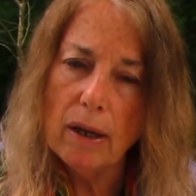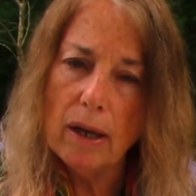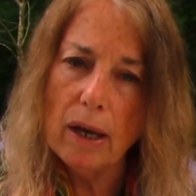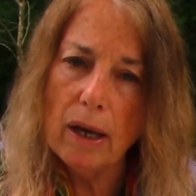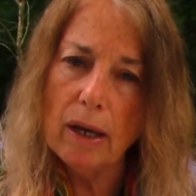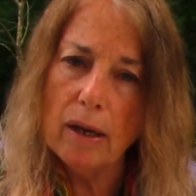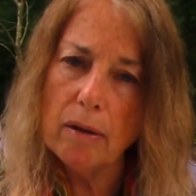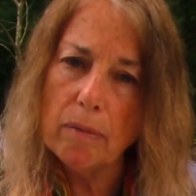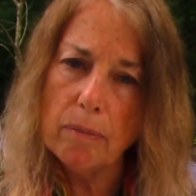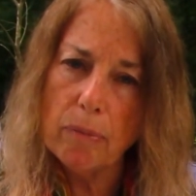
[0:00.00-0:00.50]

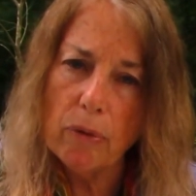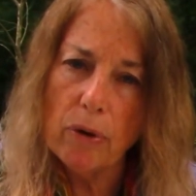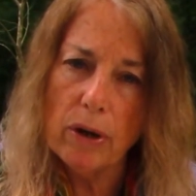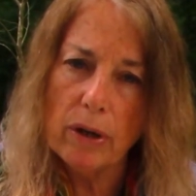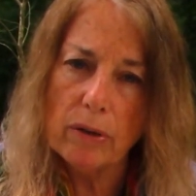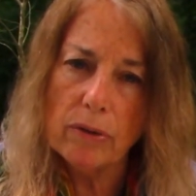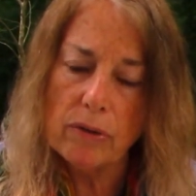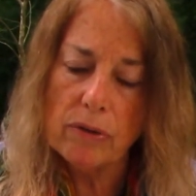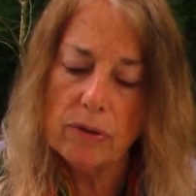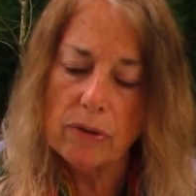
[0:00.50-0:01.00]
and
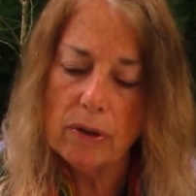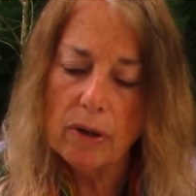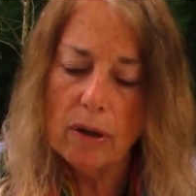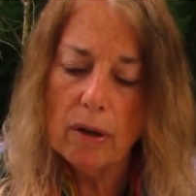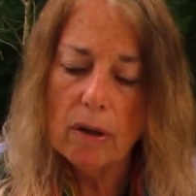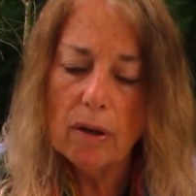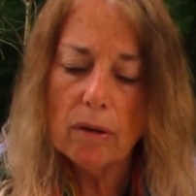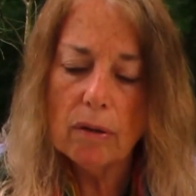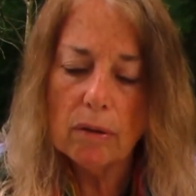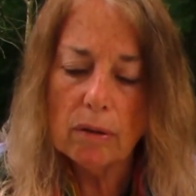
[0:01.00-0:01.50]
embrace
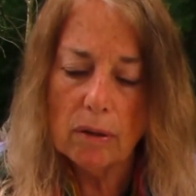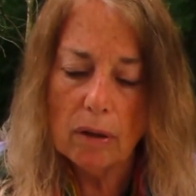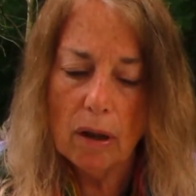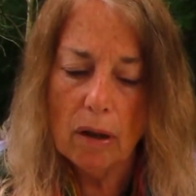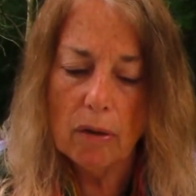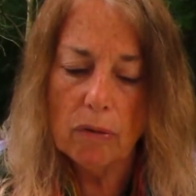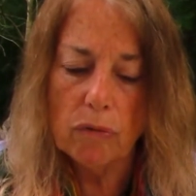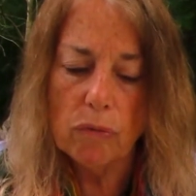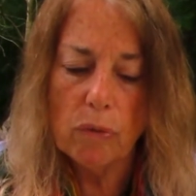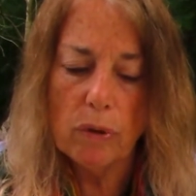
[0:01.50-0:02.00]

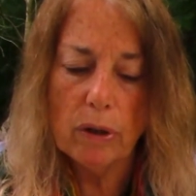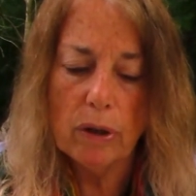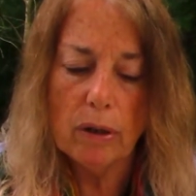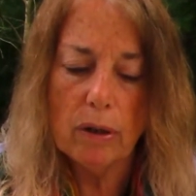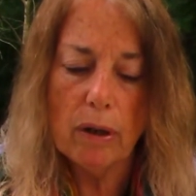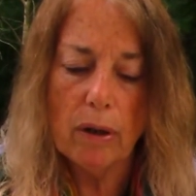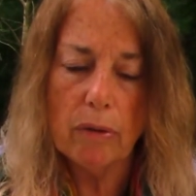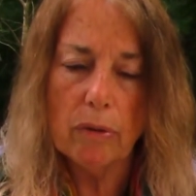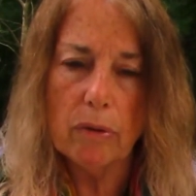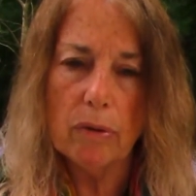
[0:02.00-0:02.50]
love one
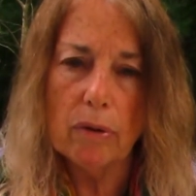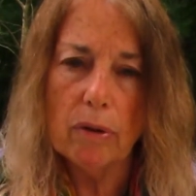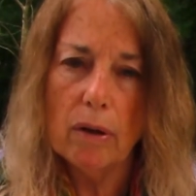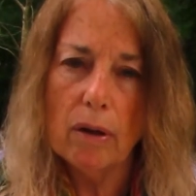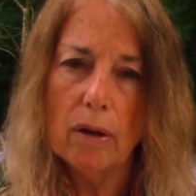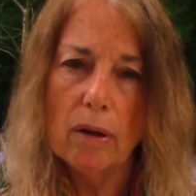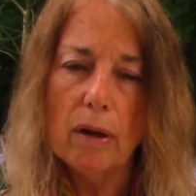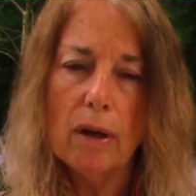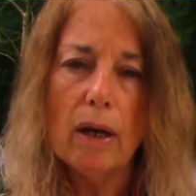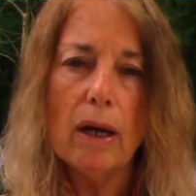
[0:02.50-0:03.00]
another
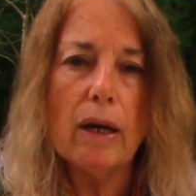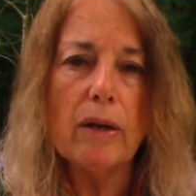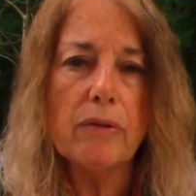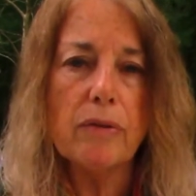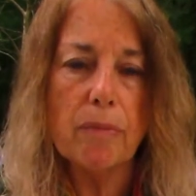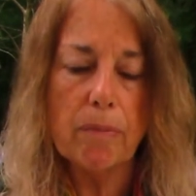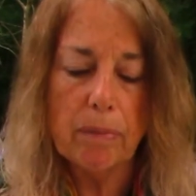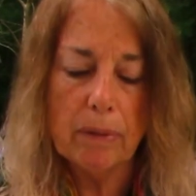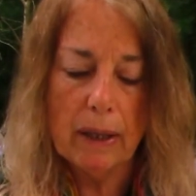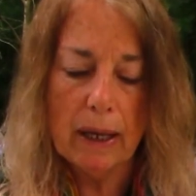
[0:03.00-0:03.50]
as
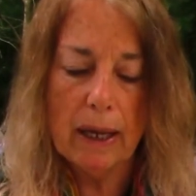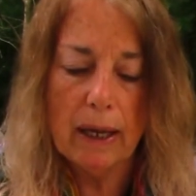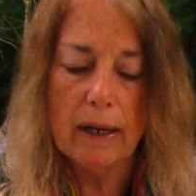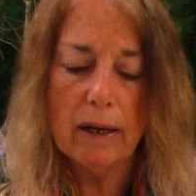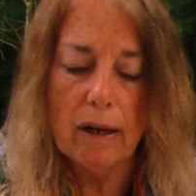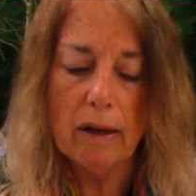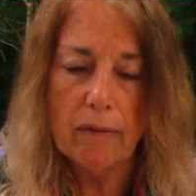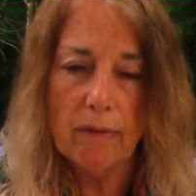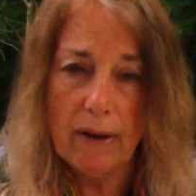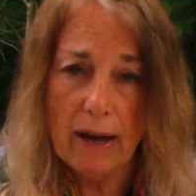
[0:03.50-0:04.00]
a plan
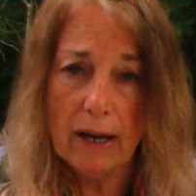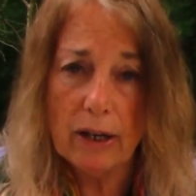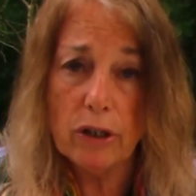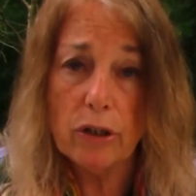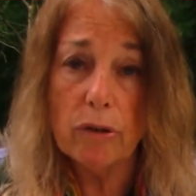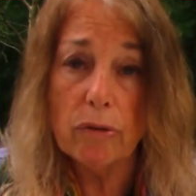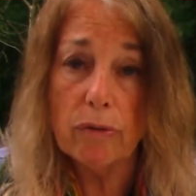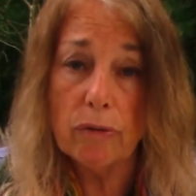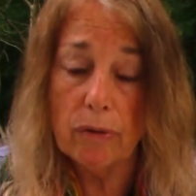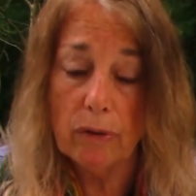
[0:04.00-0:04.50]
of
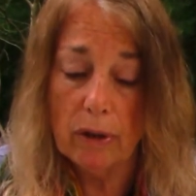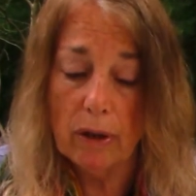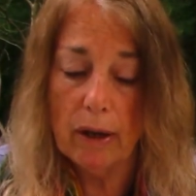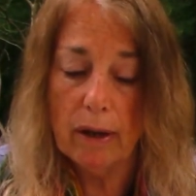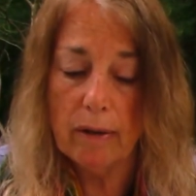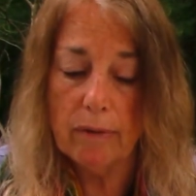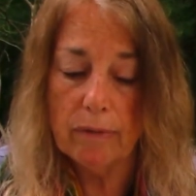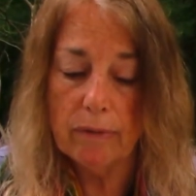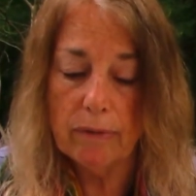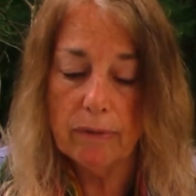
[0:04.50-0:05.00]
action for
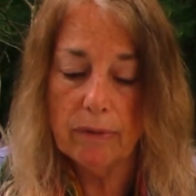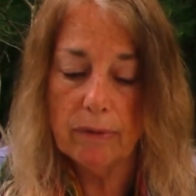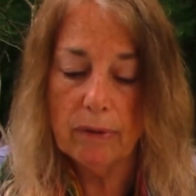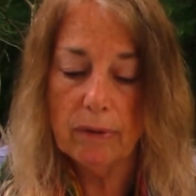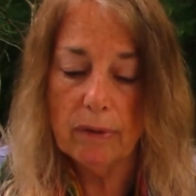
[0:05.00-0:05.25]
life.